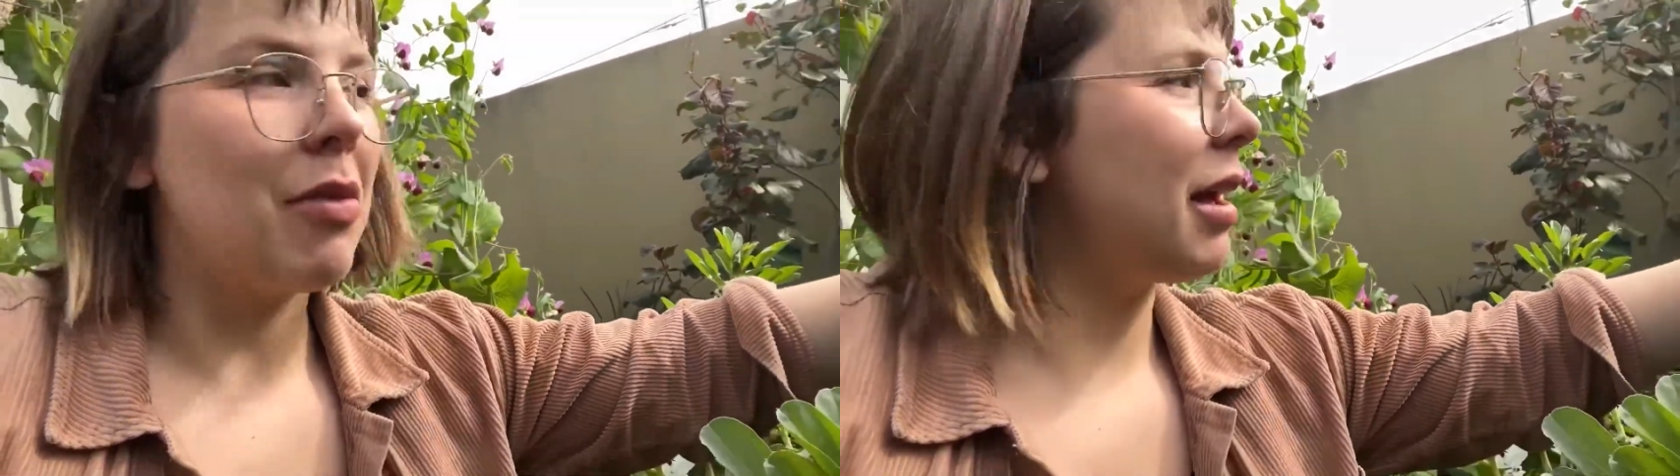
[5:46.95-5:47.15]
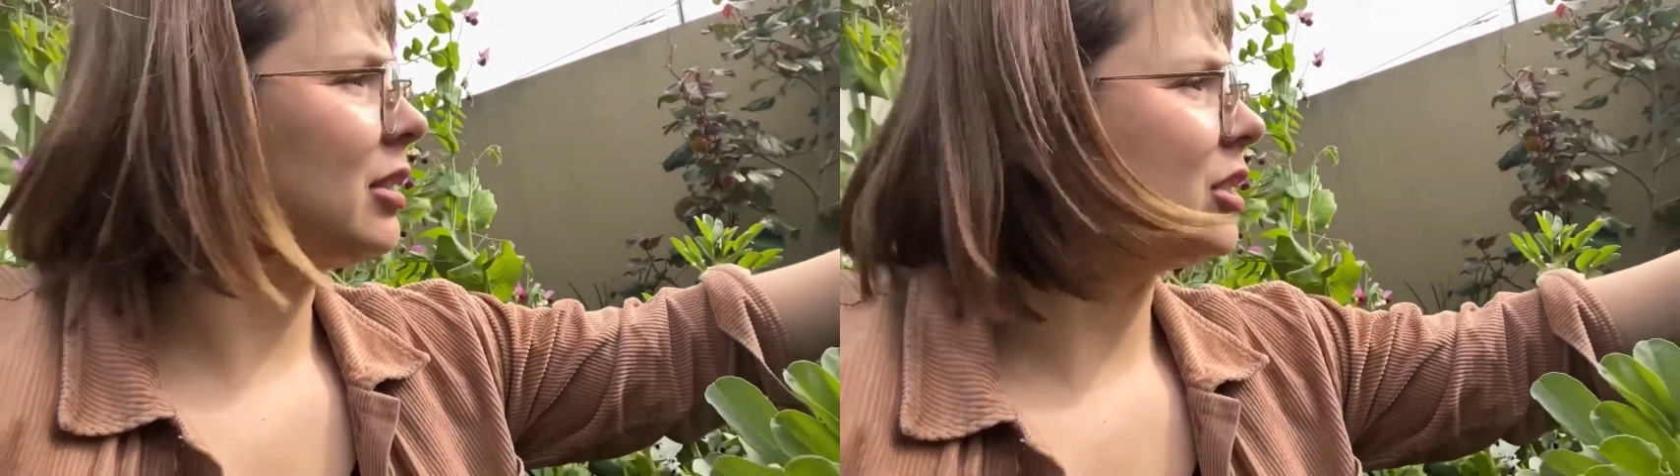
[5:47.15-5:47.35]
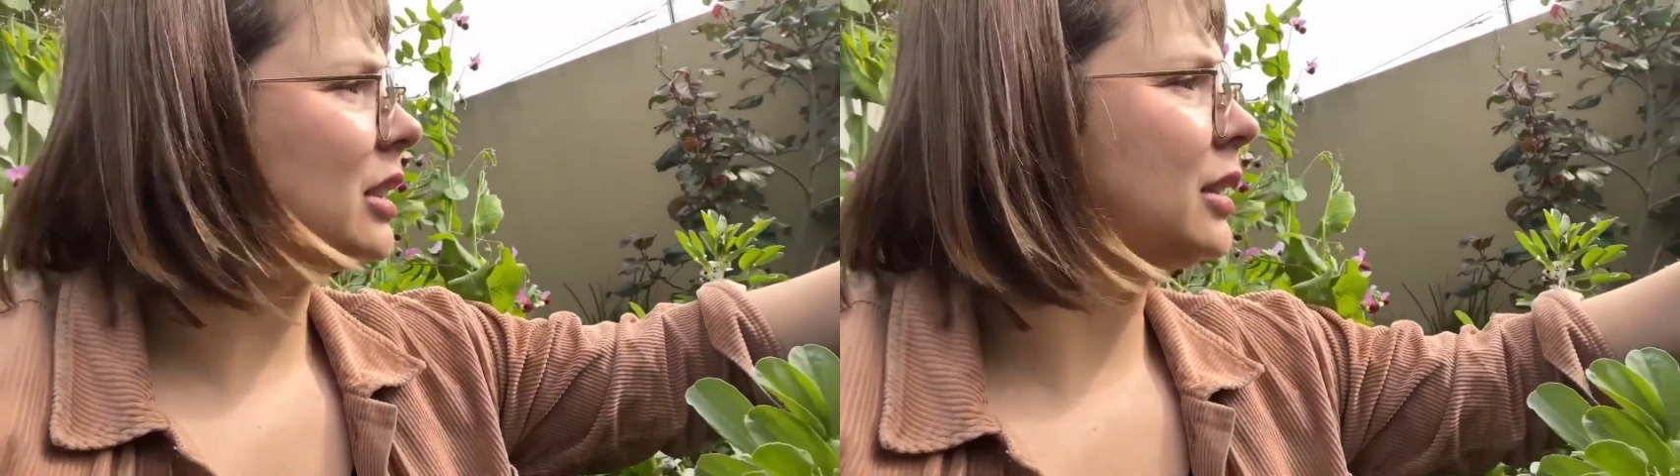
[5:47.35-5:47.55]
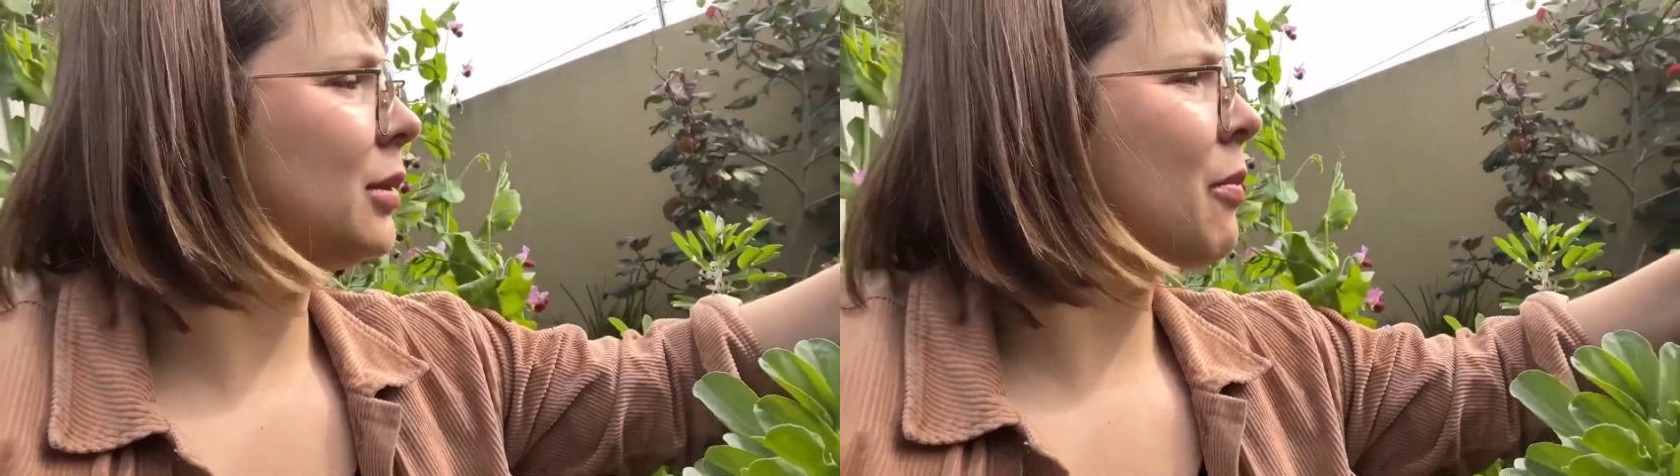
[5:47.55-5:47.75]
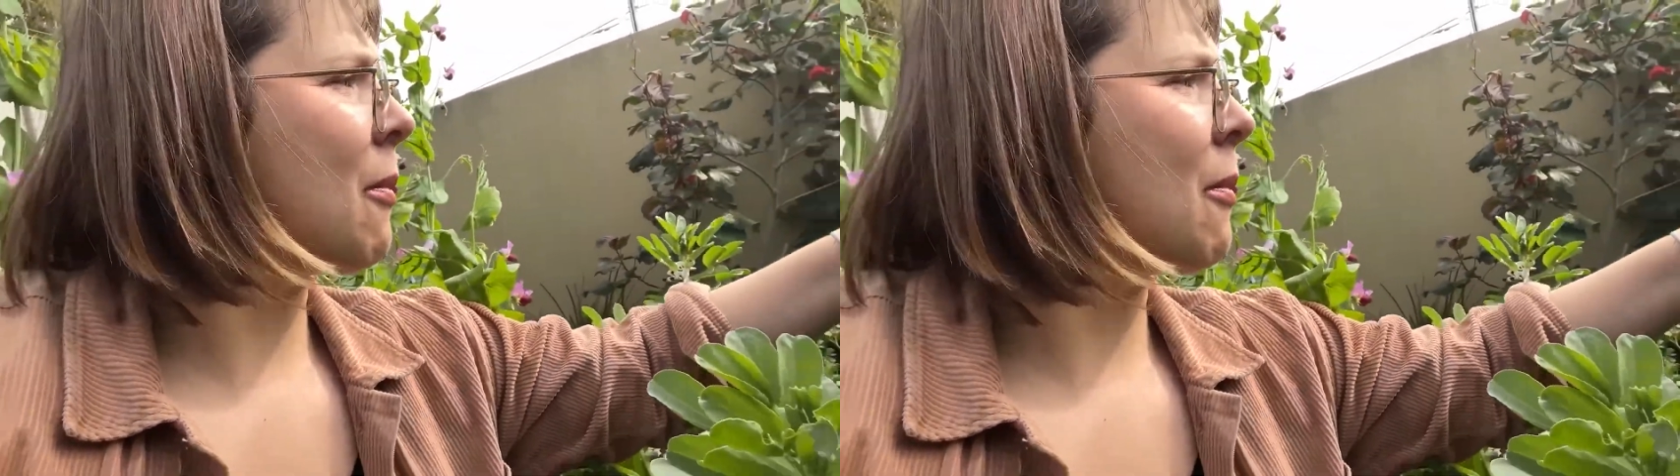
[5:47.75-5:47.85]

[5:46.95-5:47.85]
and just,